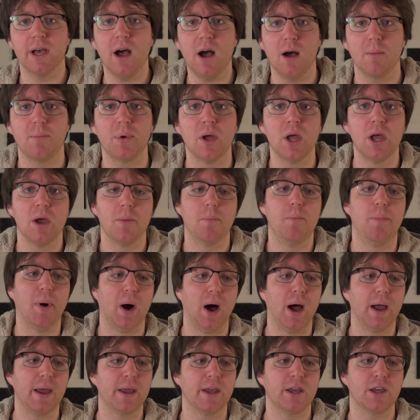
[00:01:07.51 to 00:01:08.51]
up
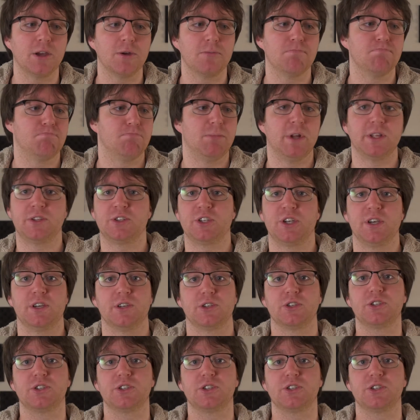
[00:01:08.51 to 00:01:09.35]
buying, let's say, a